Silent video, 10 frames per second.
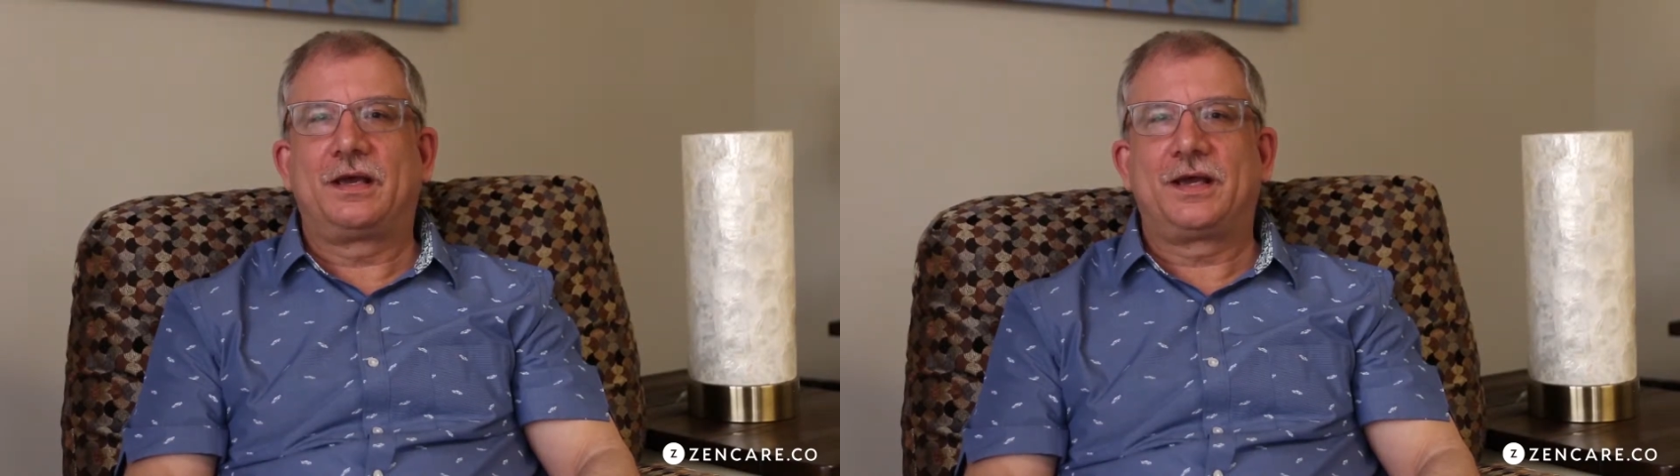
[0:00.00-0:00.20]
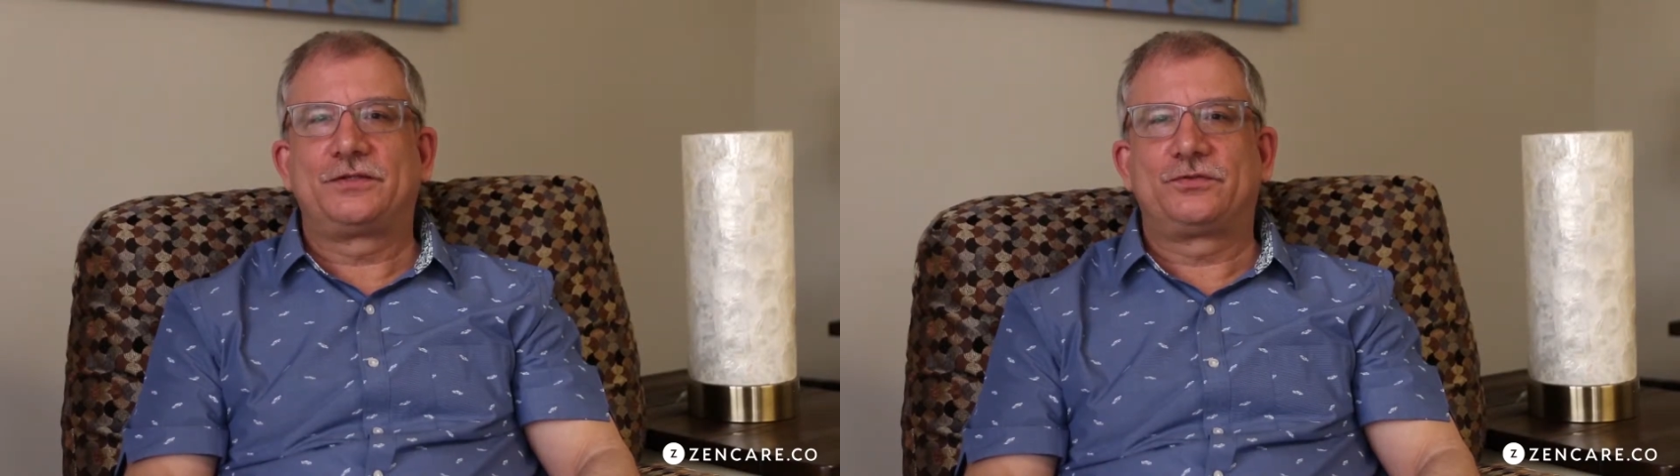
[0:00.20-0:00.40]

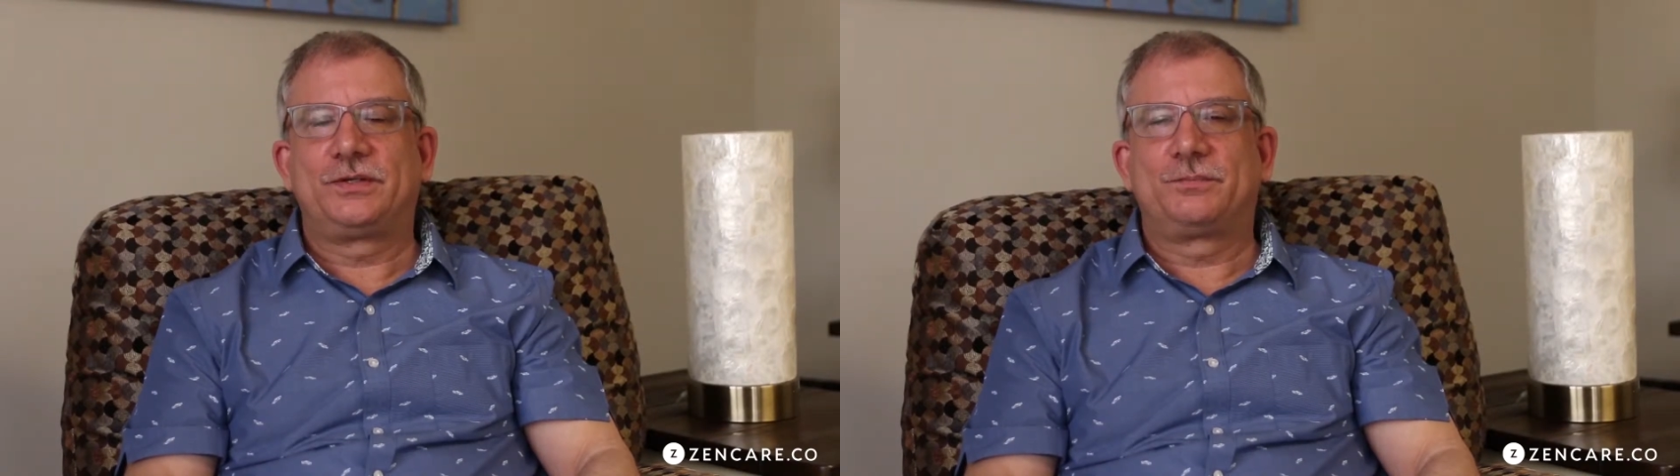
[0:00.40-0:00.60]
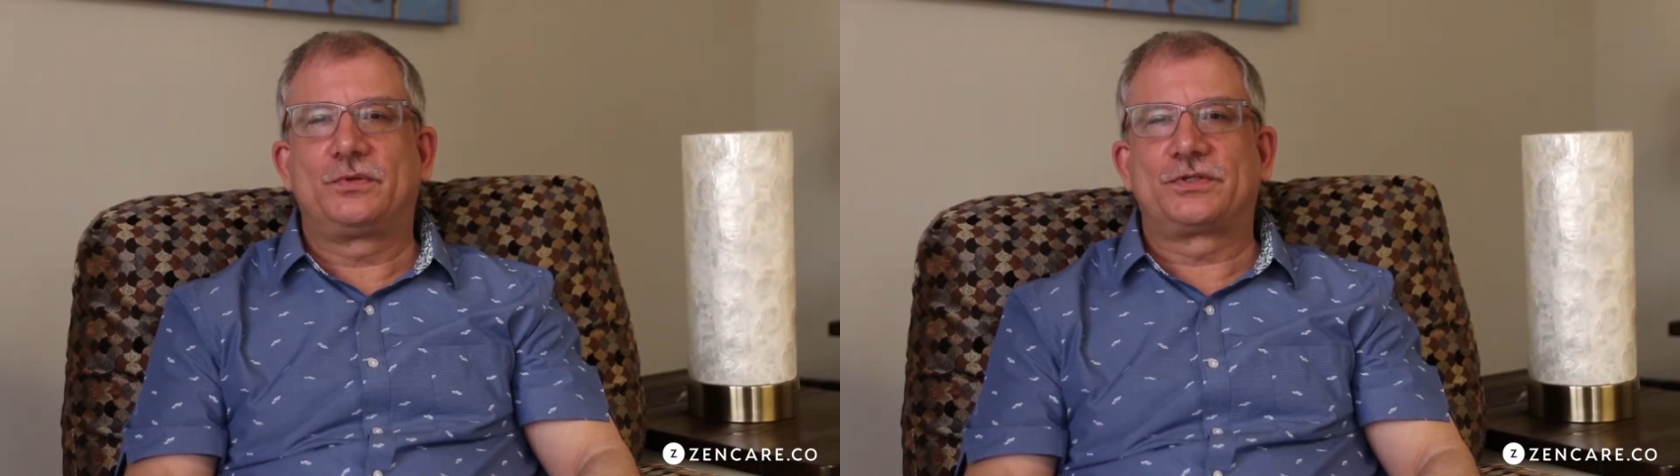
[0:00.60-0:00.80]
I
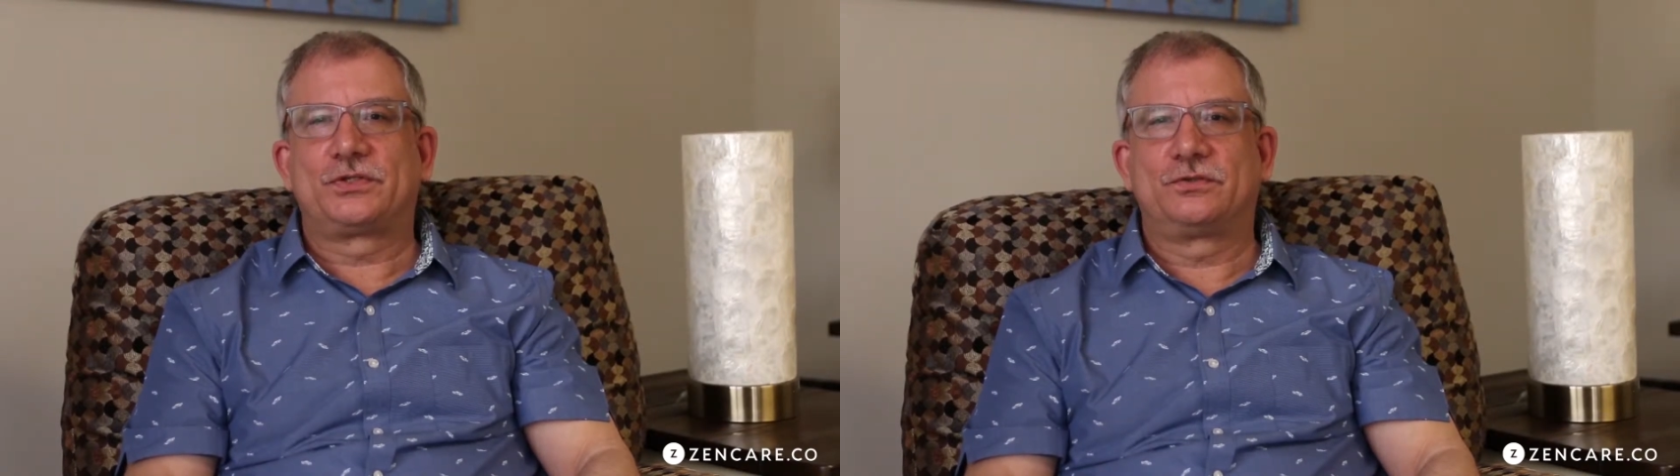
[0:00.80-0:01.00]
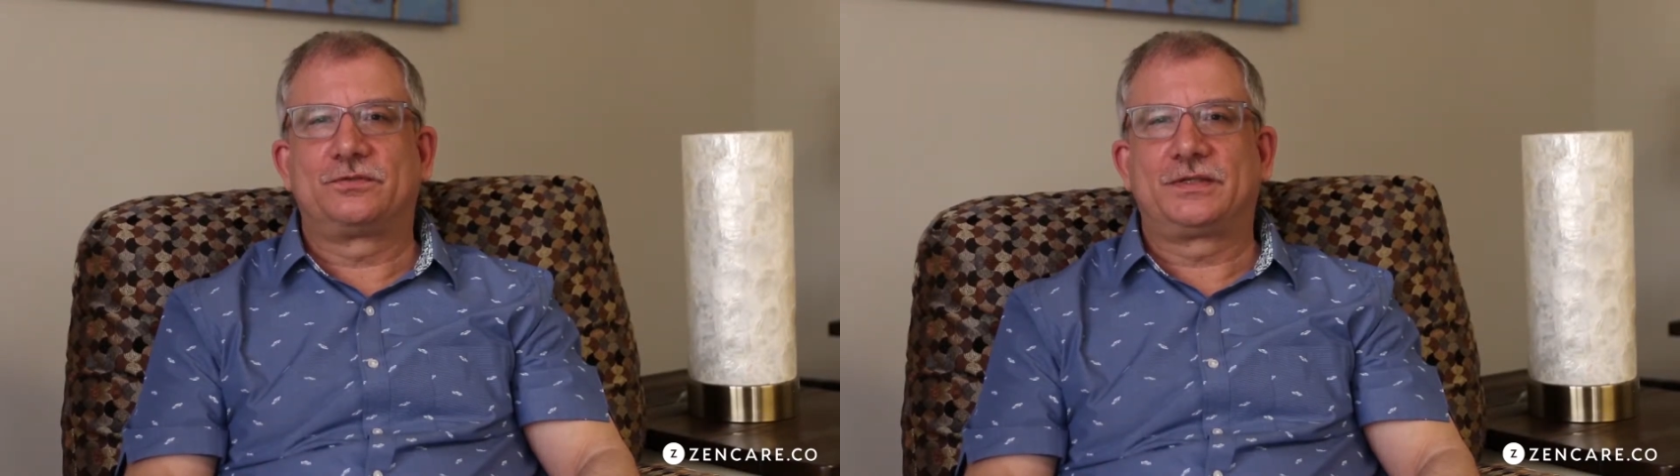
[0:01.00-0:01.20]
treat both
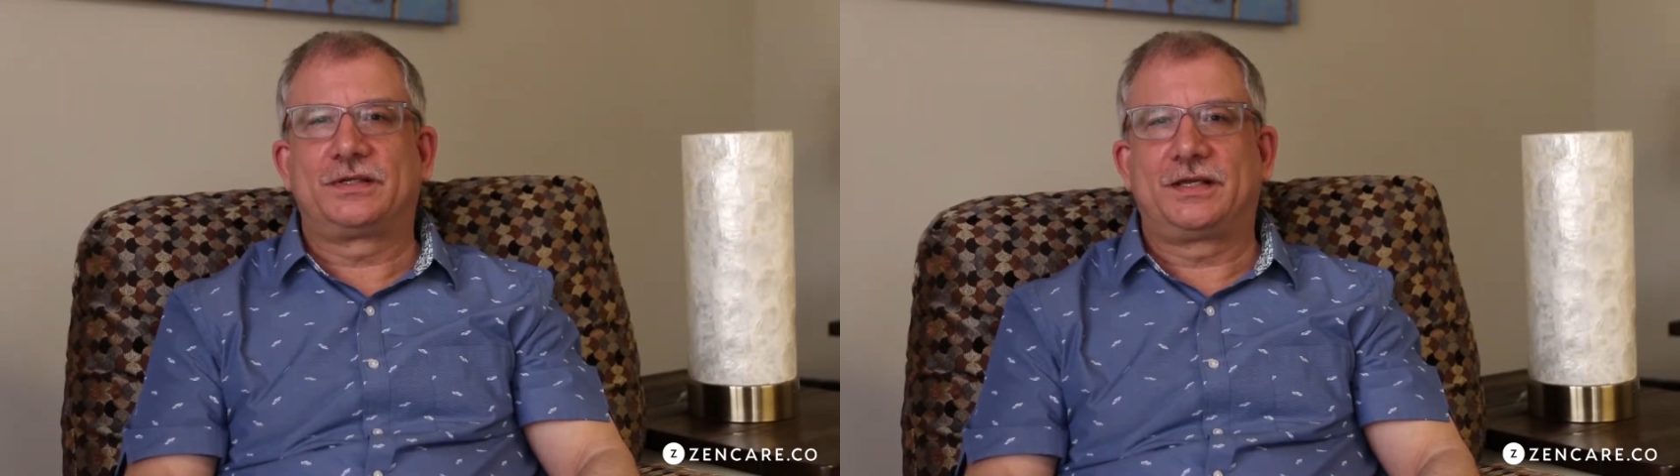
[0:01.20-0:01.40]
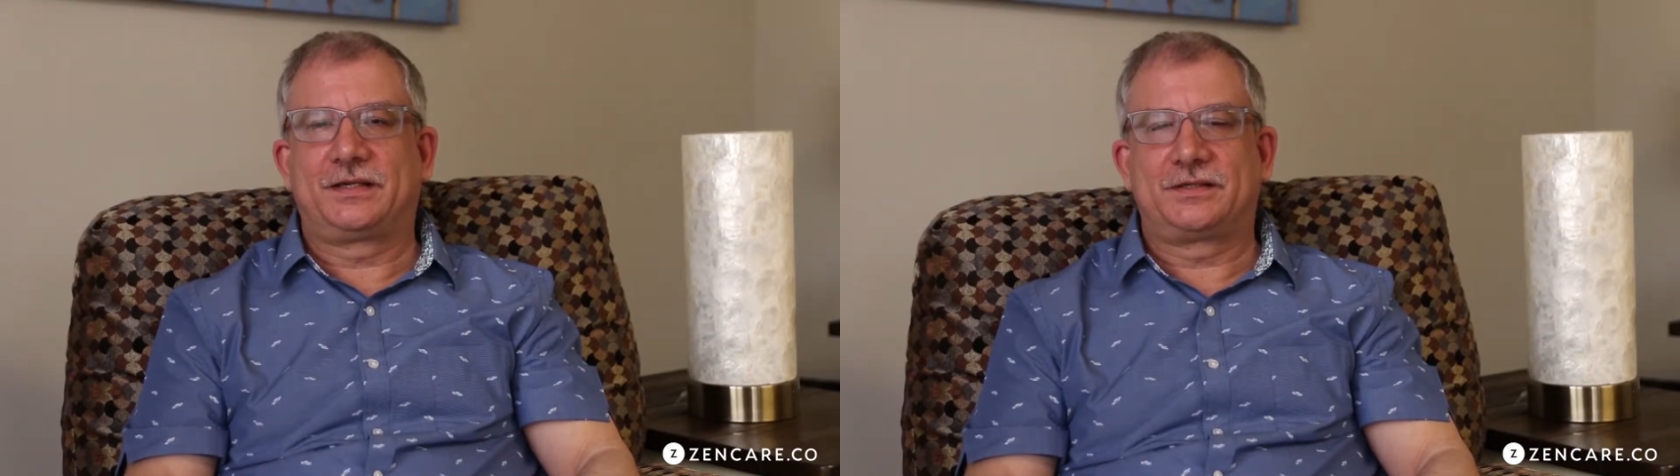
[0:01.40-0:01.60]
children
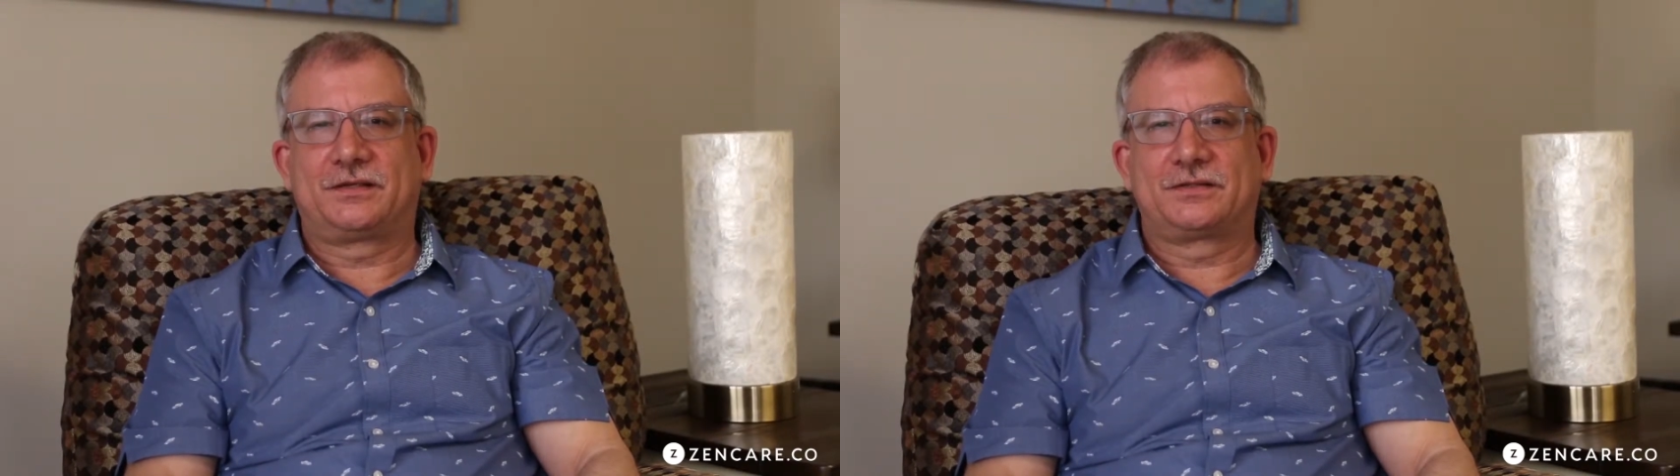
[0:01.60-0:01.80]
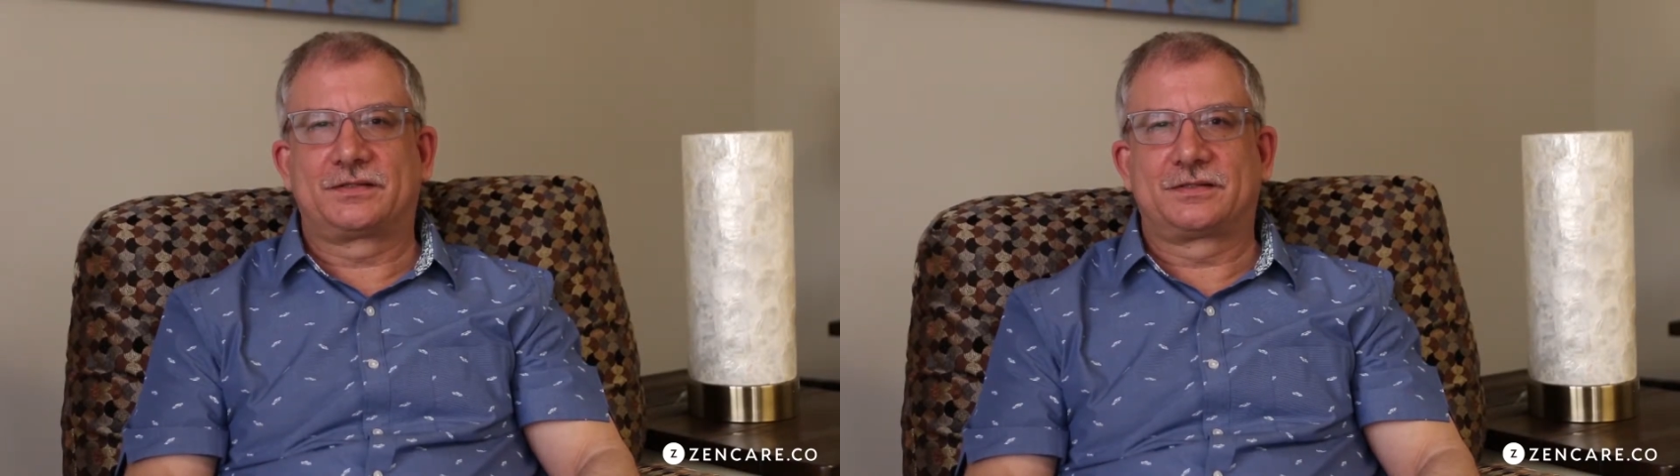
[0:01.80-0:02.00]
and
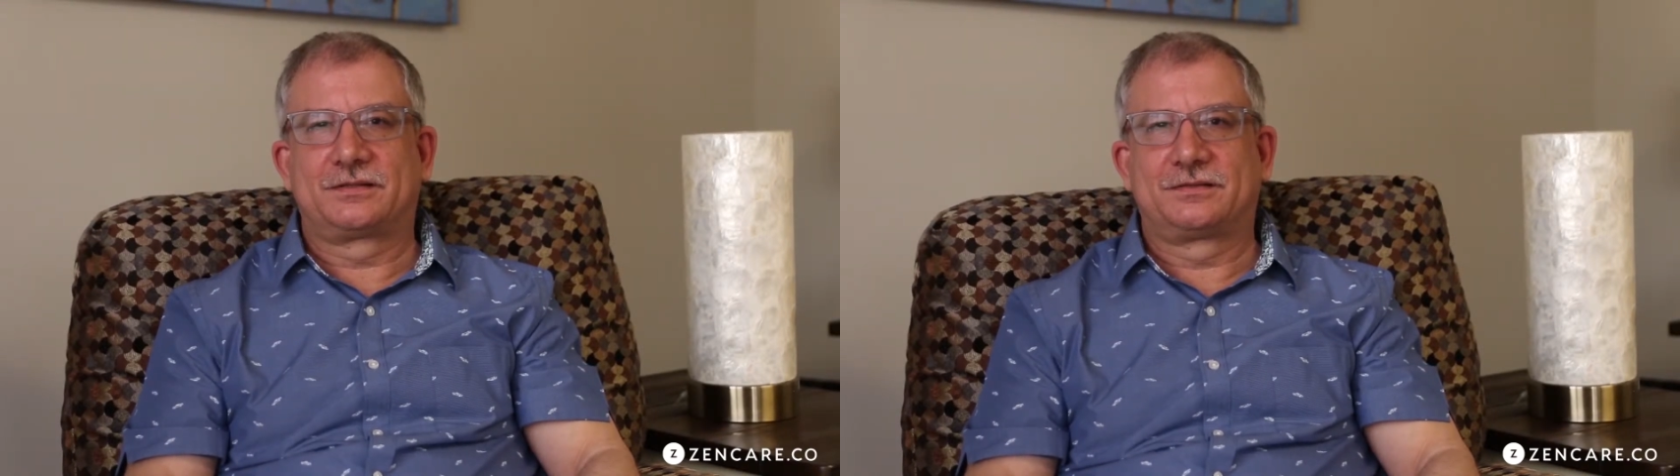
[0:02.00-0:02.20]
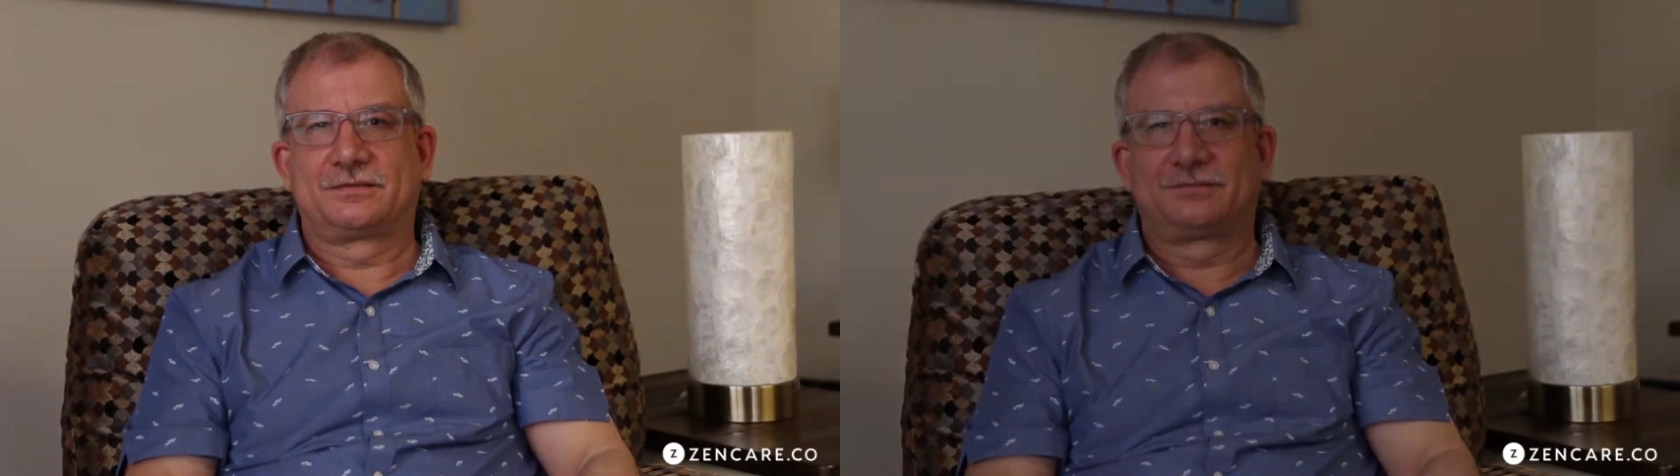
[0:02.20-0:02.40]
adults.